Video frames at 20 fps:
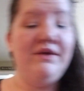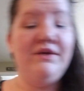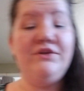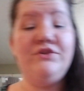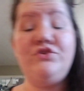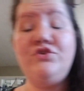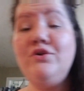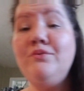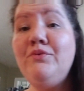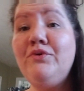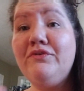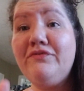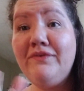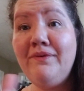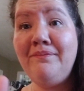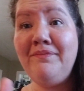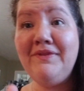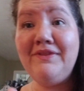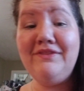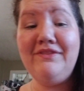2 more
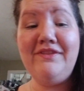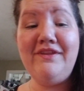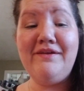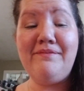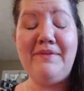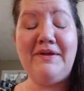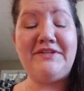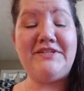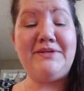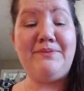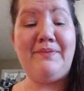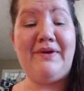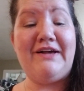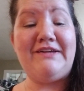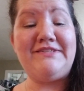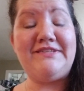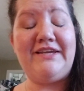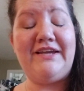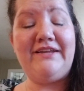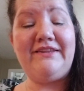from the melting
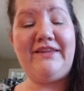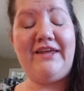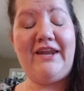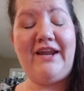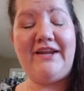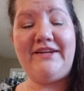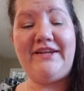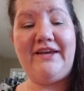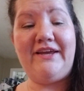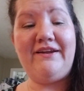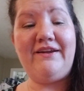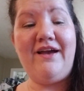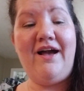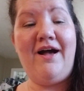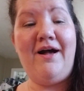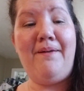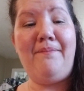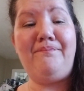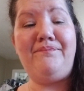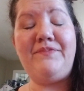basket that I did.
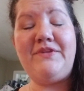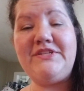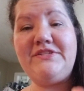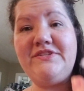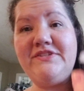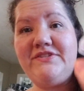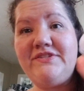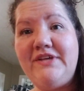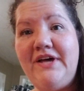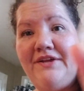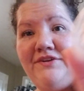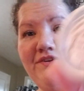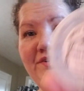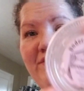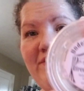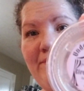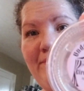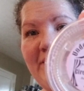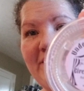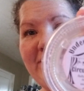This is under
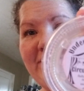the big